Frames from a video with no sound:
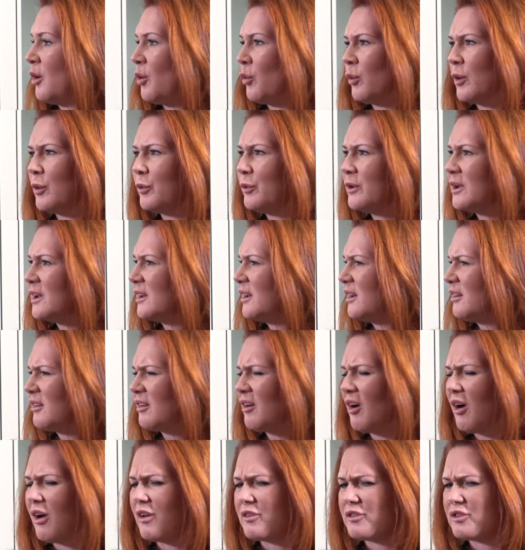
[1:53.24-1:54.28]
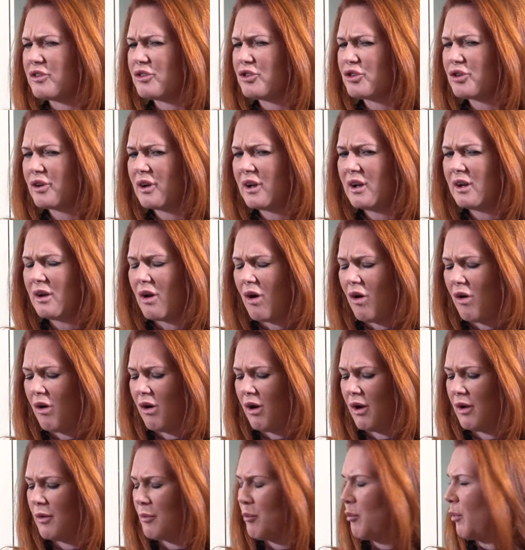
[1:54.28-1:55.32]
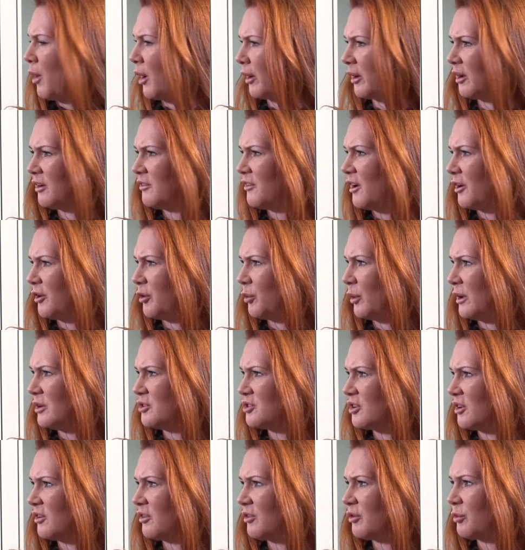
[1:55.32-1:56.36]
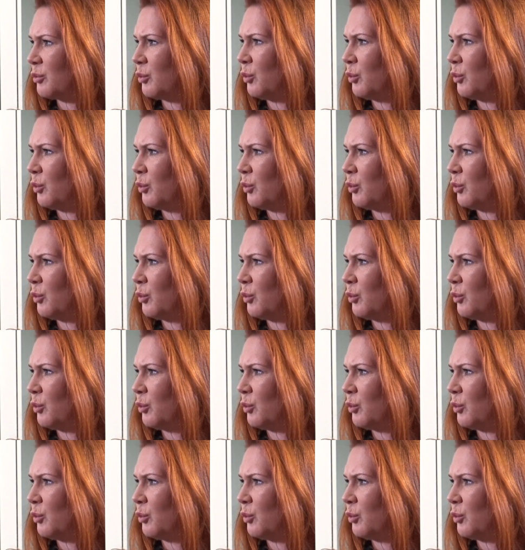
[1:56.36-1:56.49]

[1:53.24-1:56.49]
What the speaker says: We really need to concentrate on market evaluations.